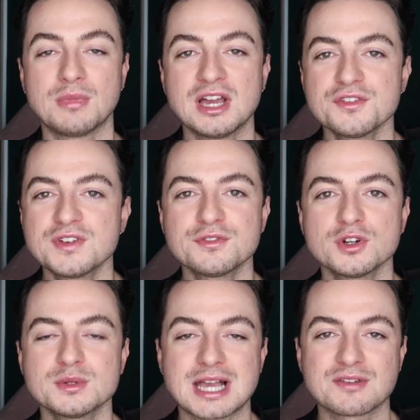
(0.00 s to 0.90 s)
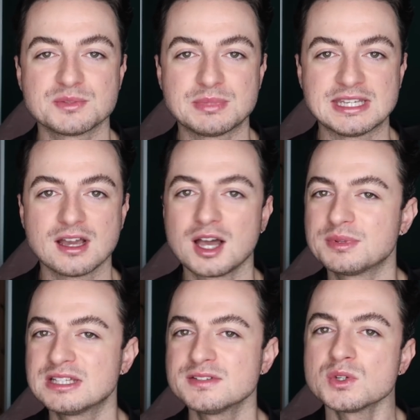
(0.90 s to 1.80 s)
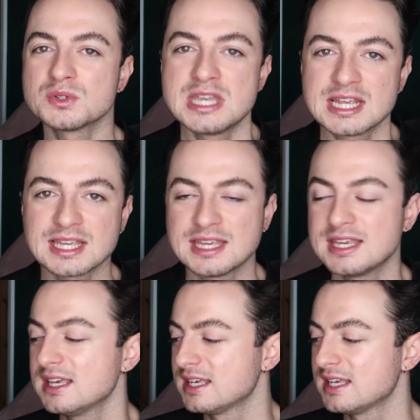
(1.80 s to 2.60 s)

My other favorite would have to be, I believe it's on Ni-ki,